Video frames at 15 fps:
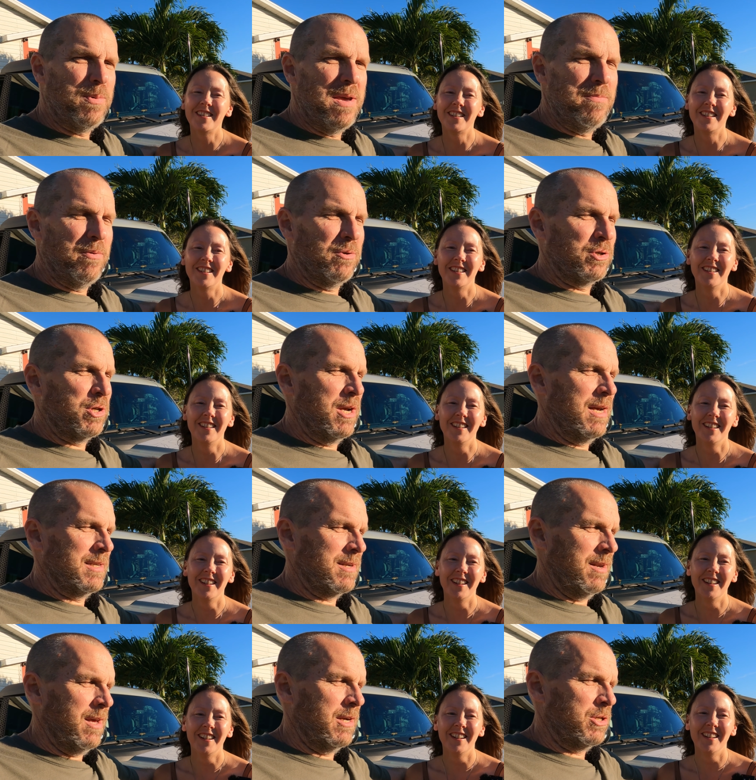Speaker 1: people. She
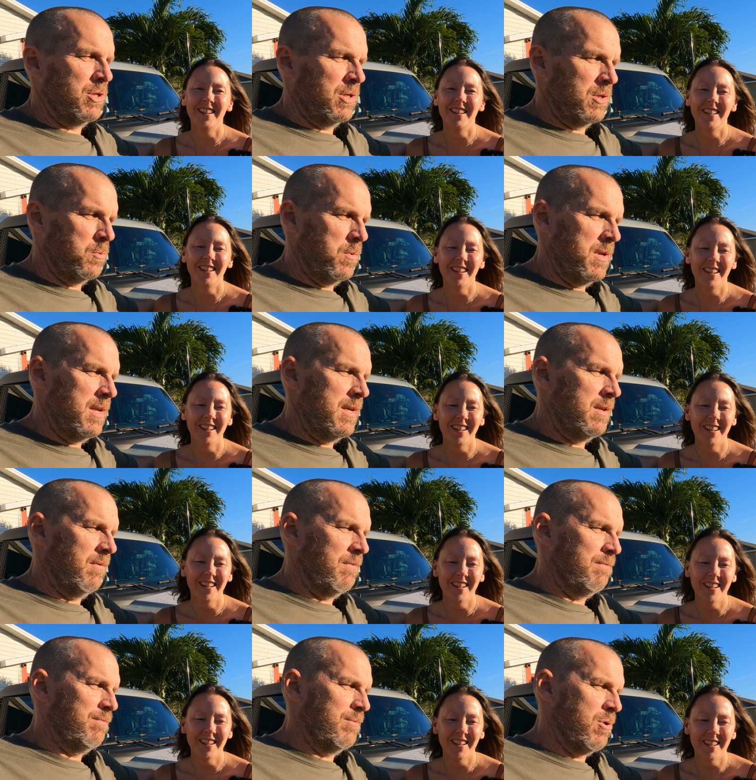has connections. We need
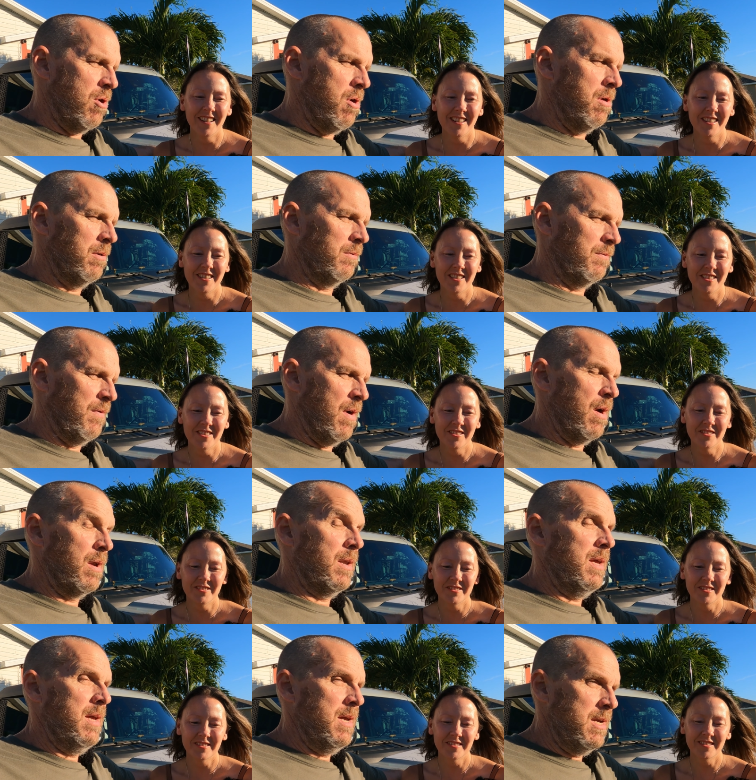to call and
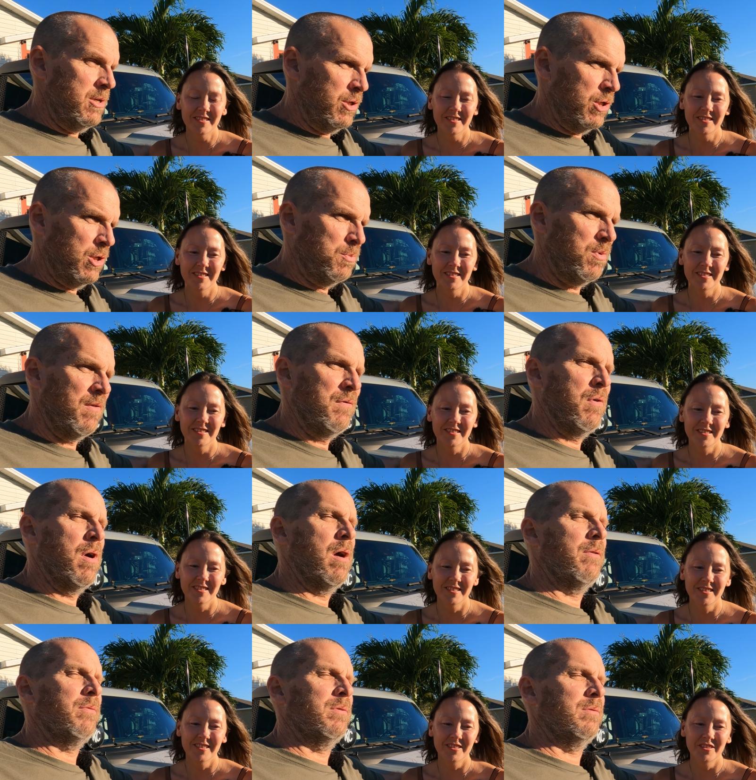find hinges before
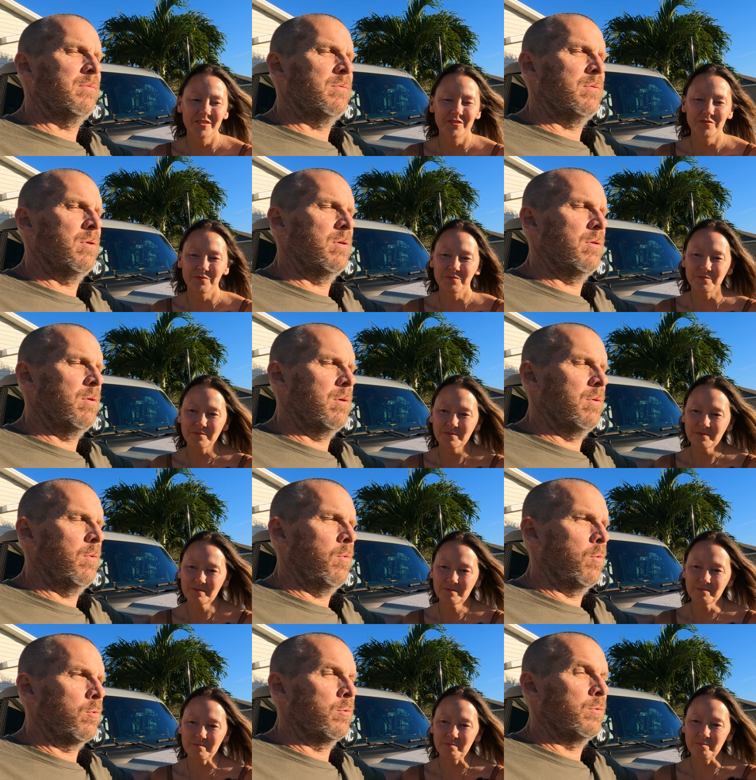I even
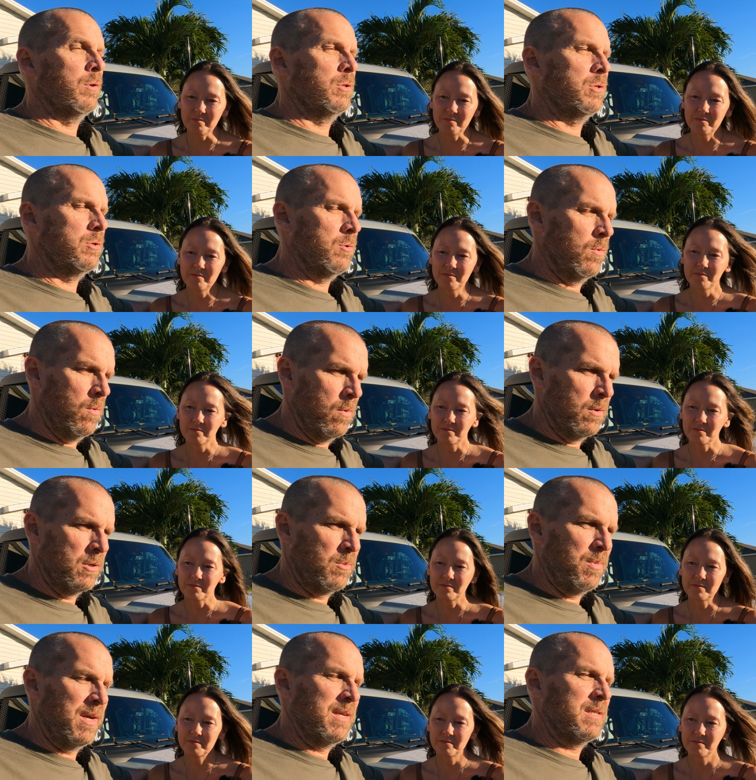order the
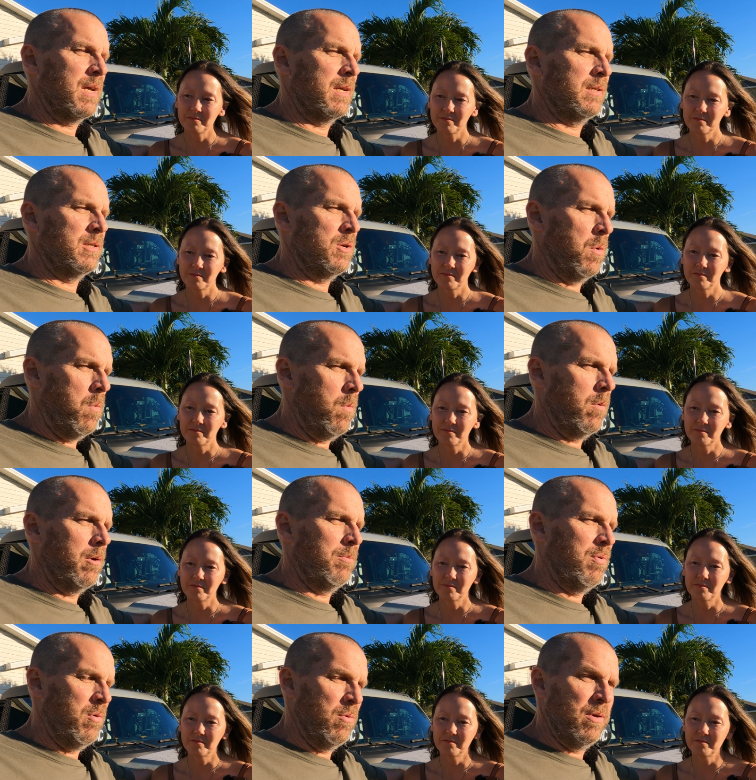doors, because I don't
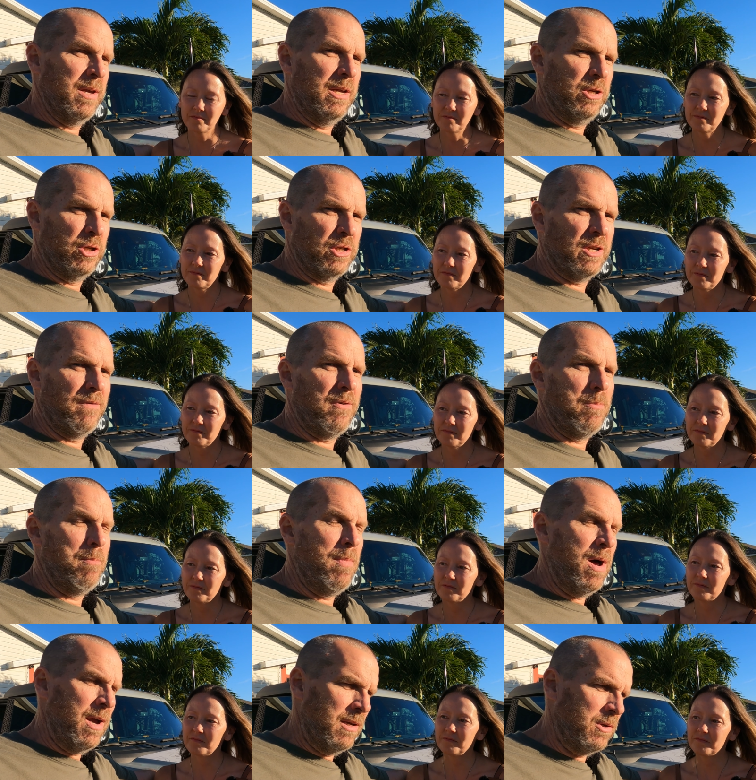want to pull the hinges off of
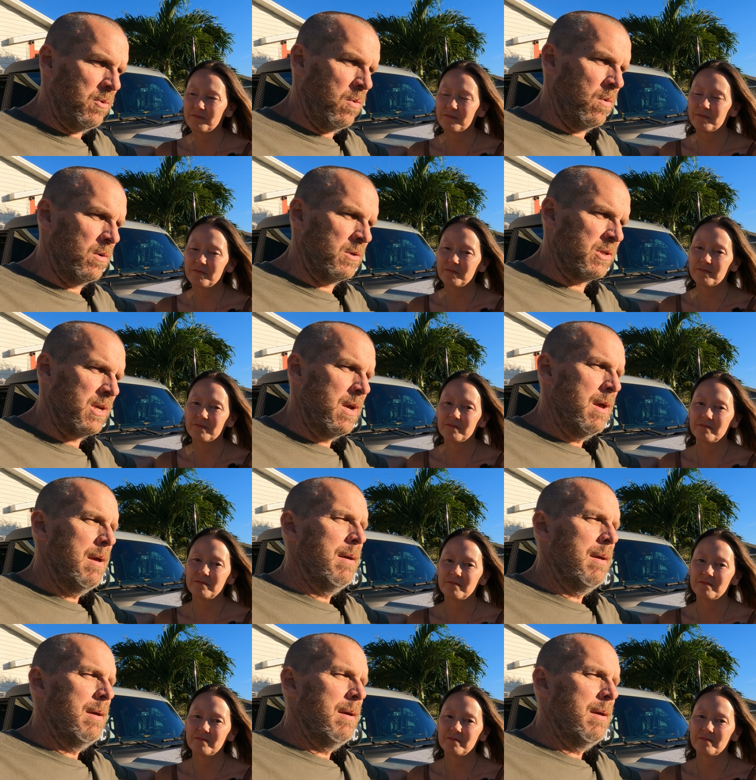my doors,